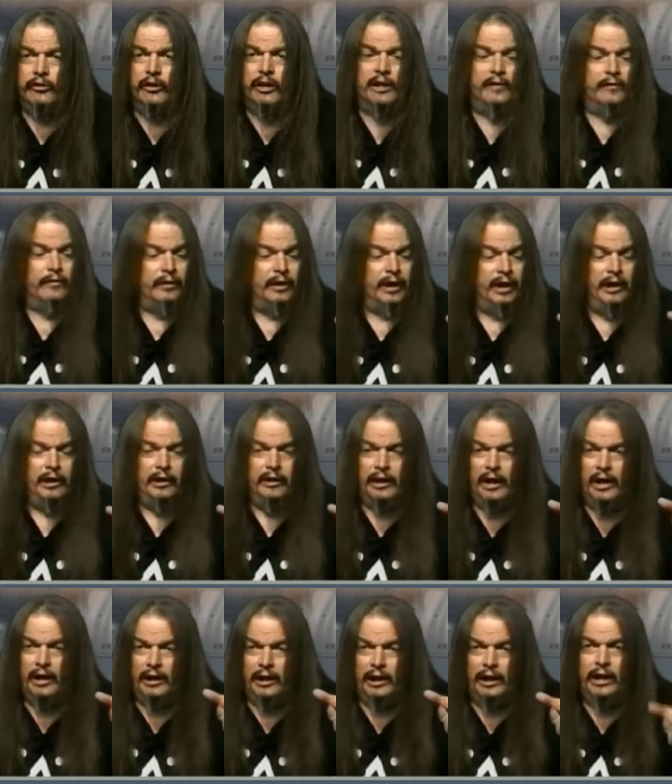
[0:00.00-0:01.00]
slavery
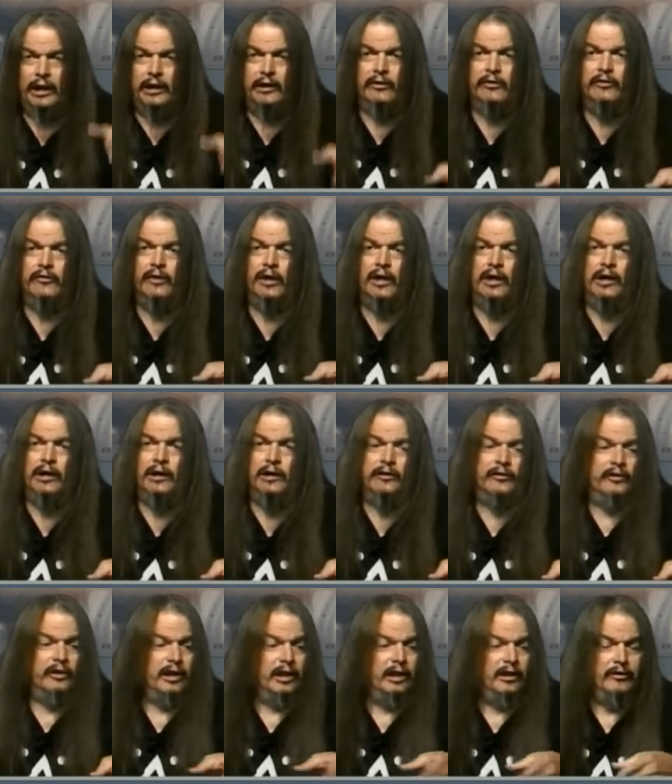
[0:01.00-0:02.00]
and, and heinous
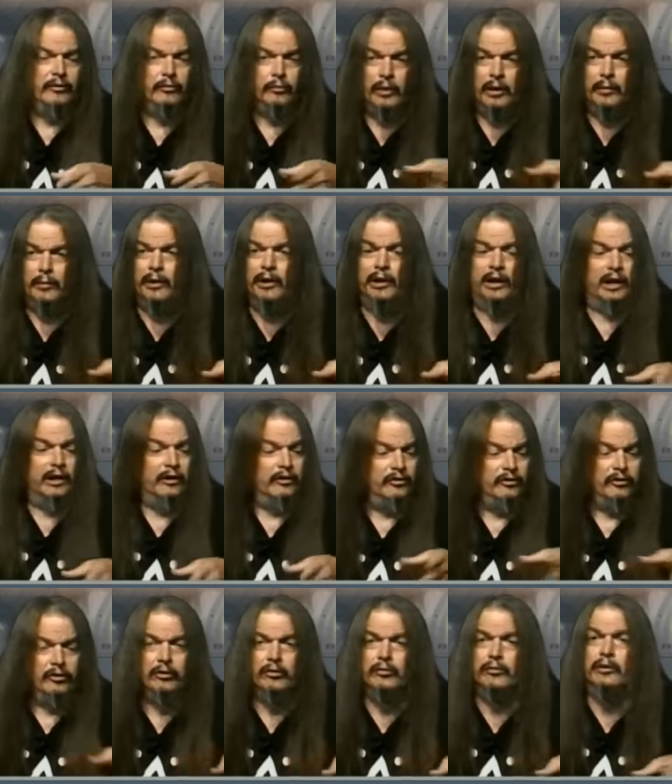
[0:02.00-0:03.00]
violence against women,
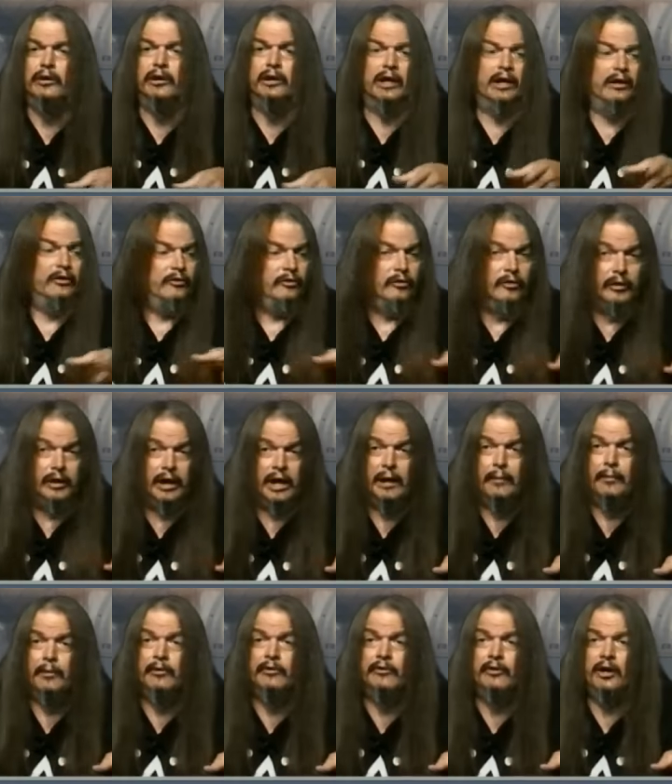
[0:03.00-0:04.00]
against children, against your
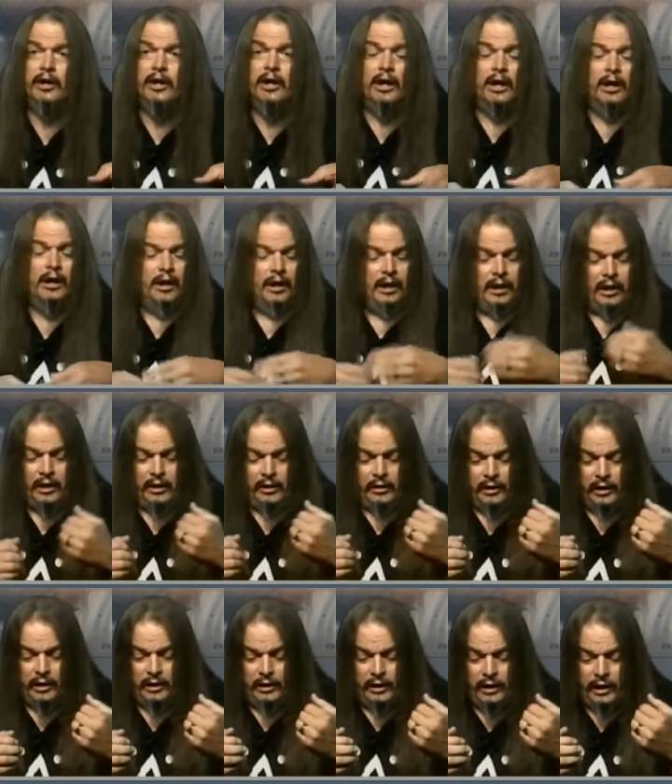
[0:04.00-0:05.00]
neighbors.
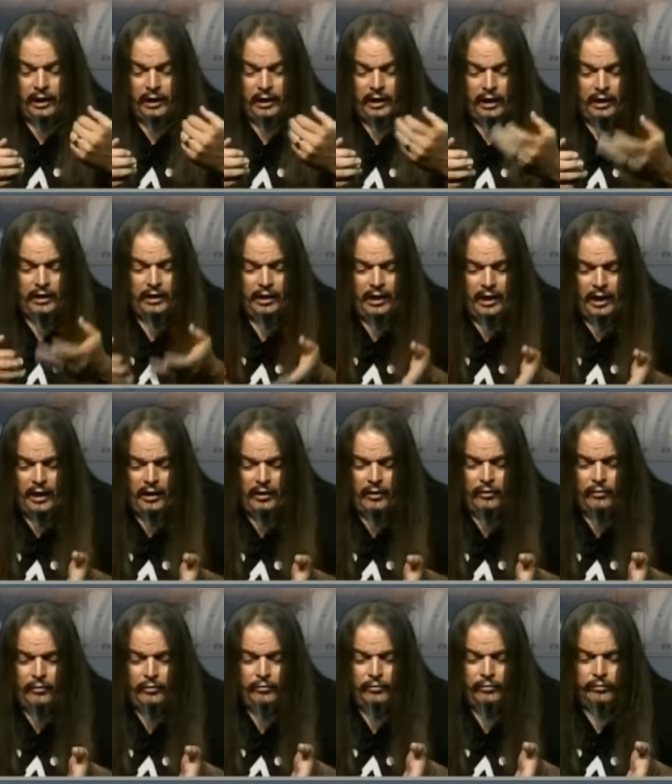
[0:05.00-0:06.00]
Uh, it,
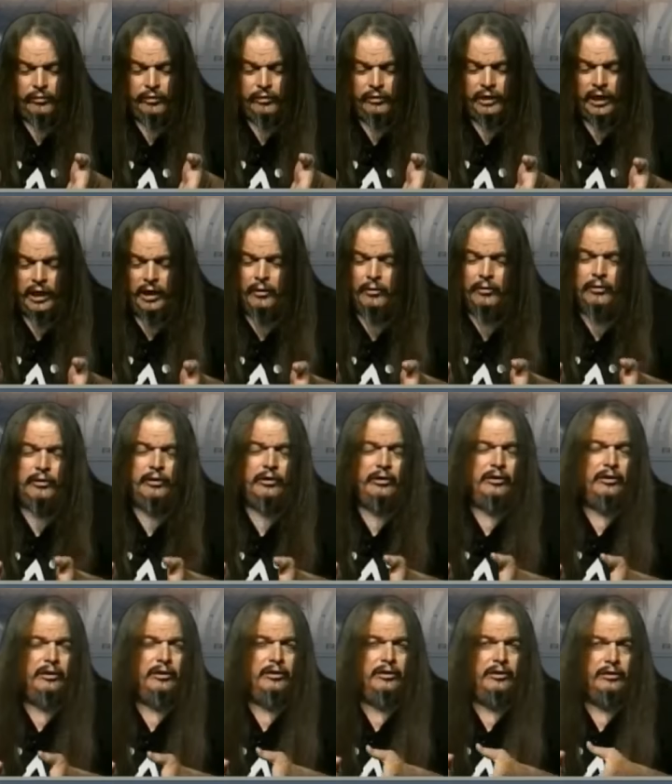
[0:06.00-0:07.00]
how, how
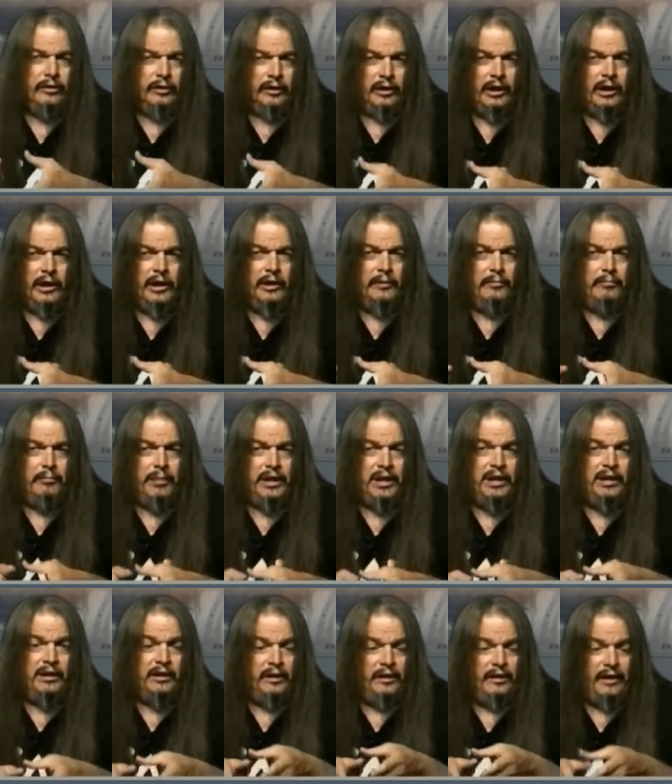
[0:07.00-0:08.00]
could your God
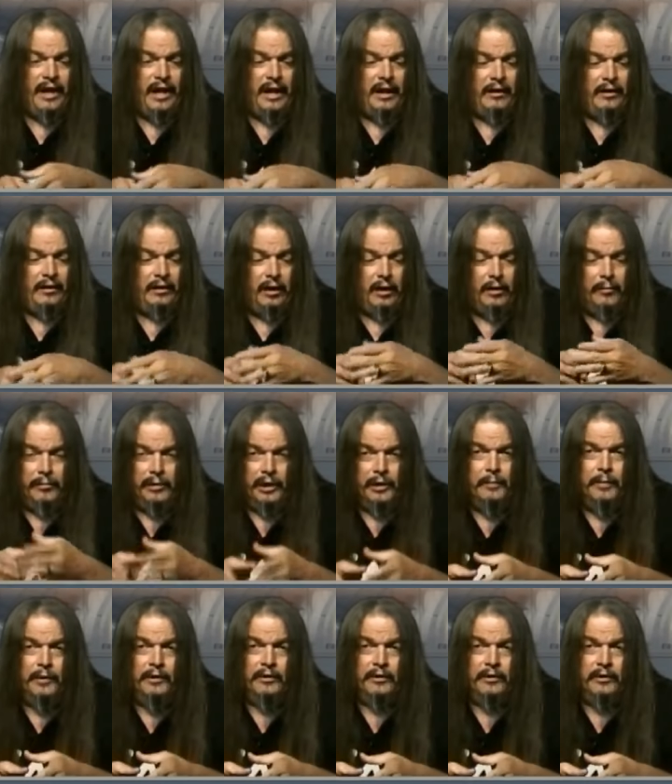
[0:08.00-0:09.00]
be that
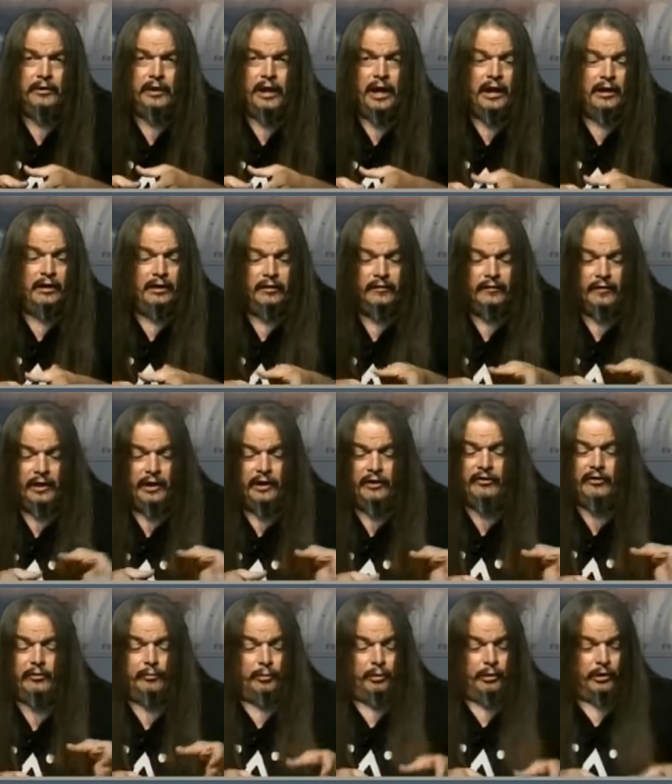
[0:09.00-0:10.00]
omnipotent and
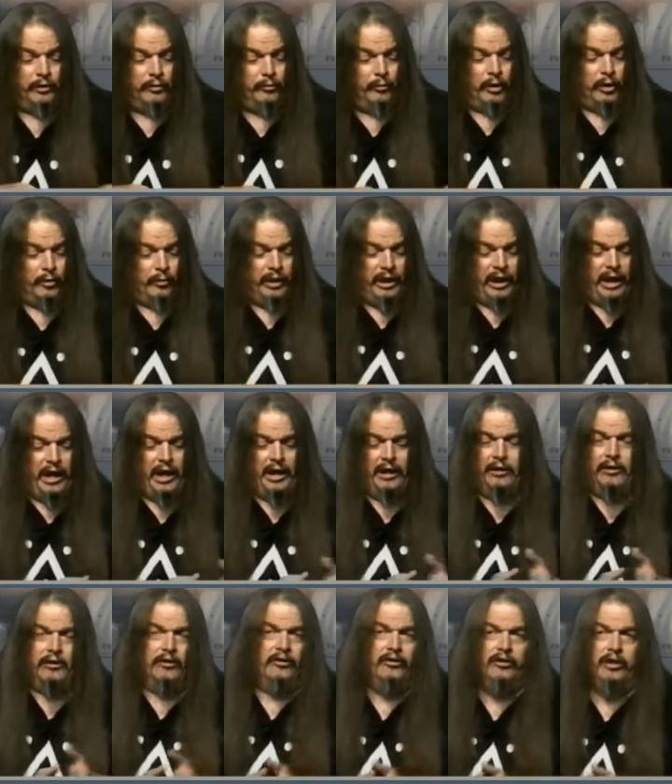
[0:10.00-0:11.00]
devise a book where we
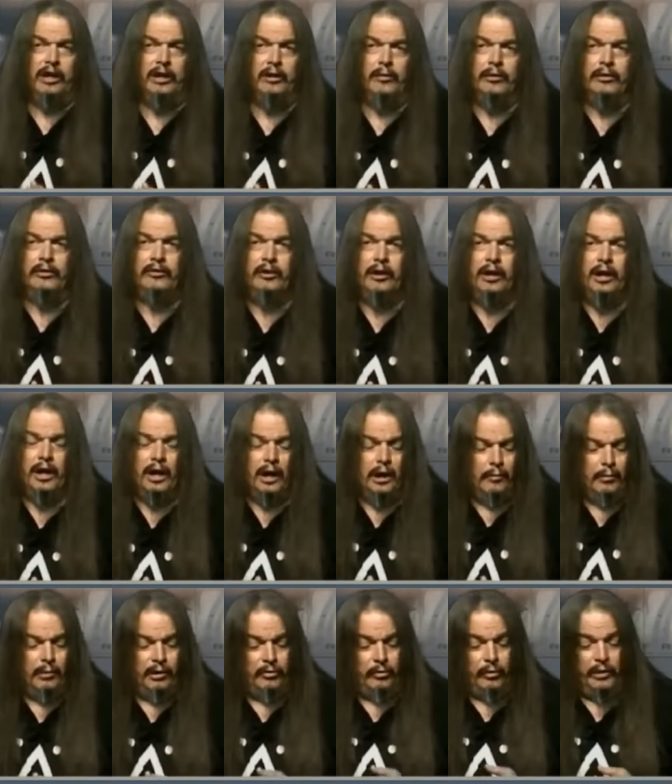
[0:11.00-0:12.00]
can't distinguish
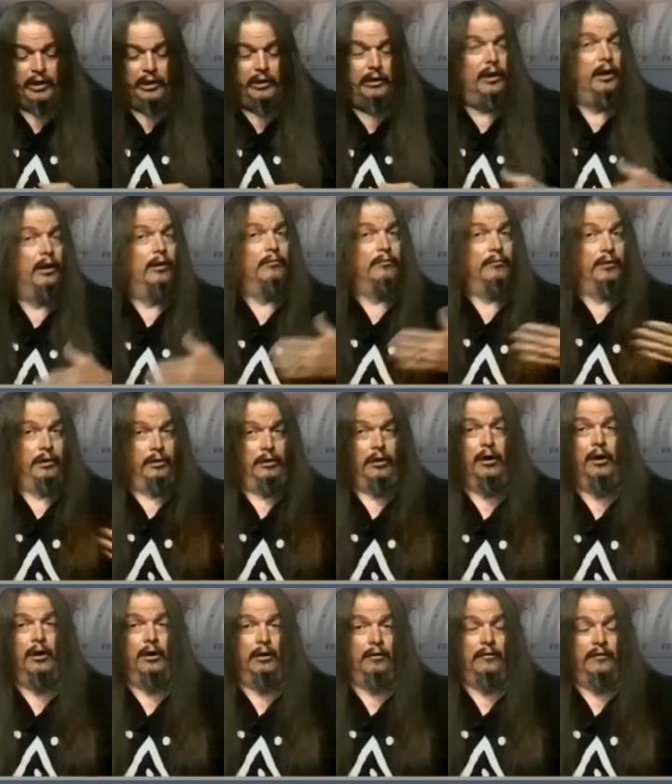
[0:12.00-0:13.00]
between the
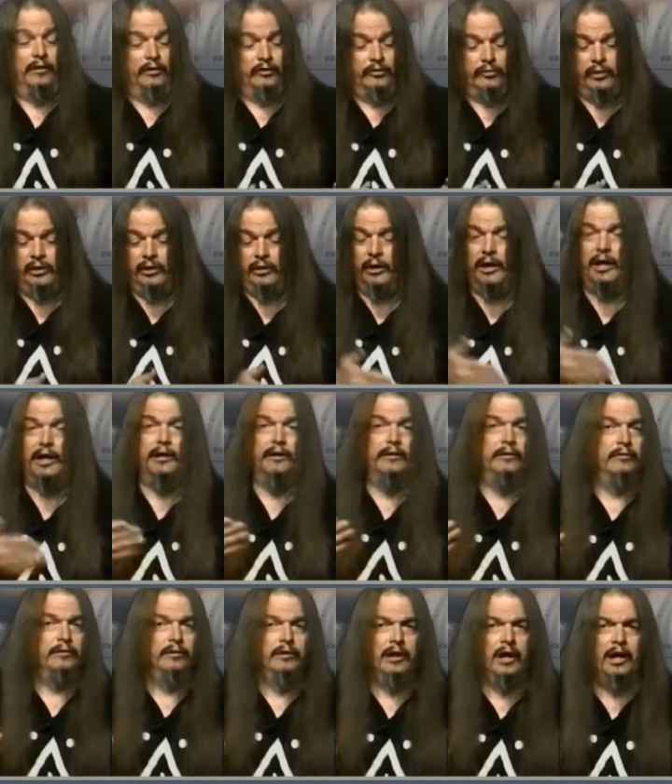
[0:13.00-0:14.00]
law of Israel
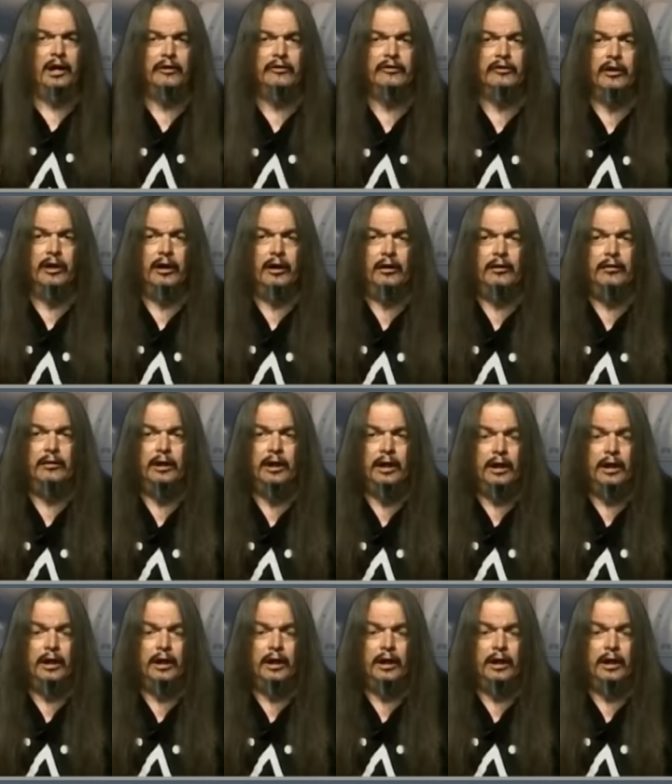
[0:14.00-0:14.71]
and God's law?